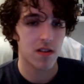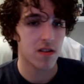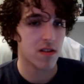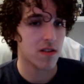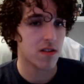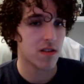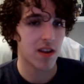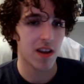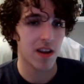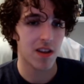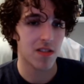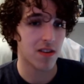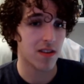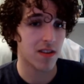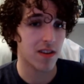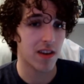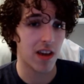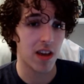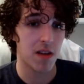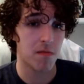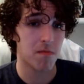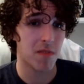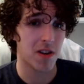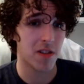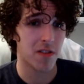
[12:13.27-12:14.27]
take the
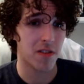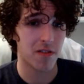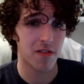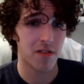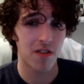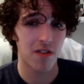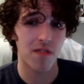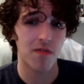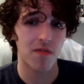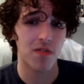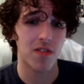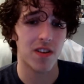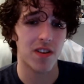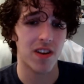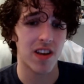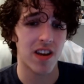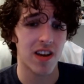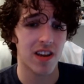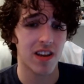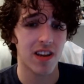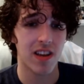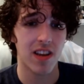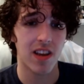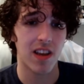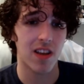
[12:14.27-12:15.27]
game by the scruff of the
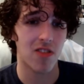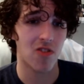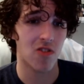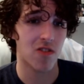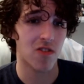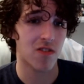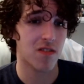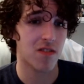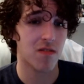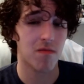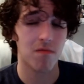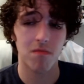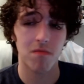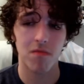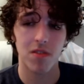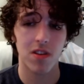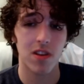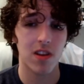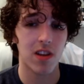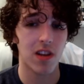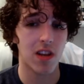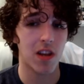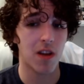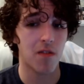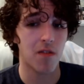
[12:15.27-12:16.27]
neck and just
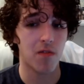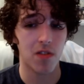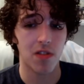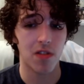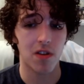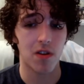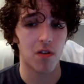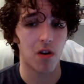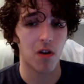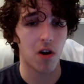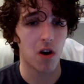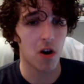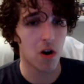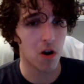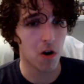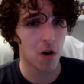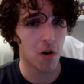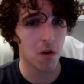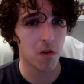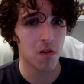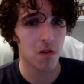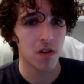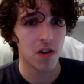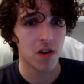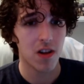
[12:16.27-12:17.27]
give it their
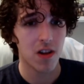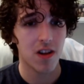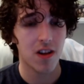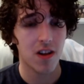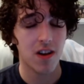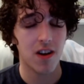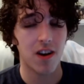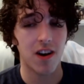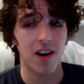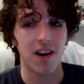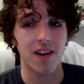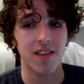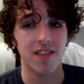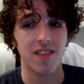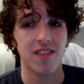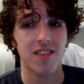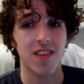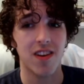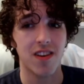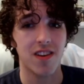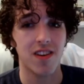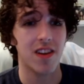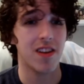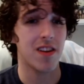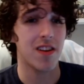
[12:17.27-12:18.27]
all on
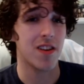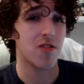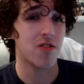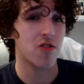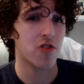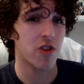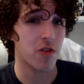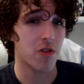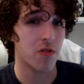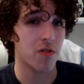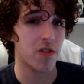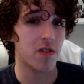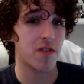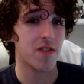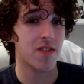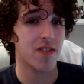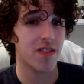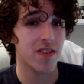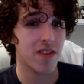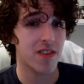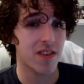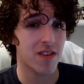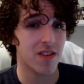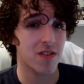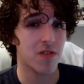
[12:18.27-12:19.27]
Sunday to show they're
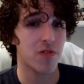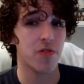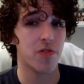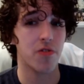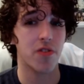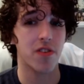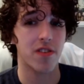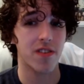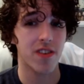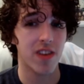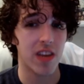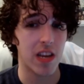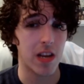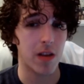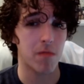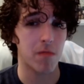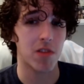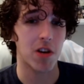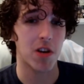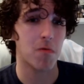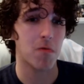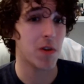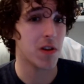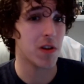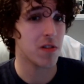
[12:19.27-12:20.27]
still the team
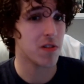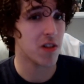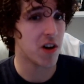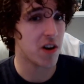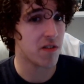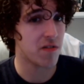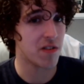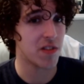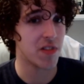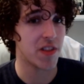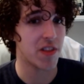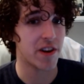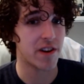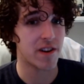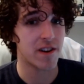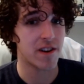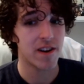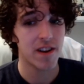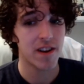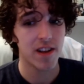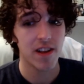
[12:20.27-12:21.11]
that we love in there.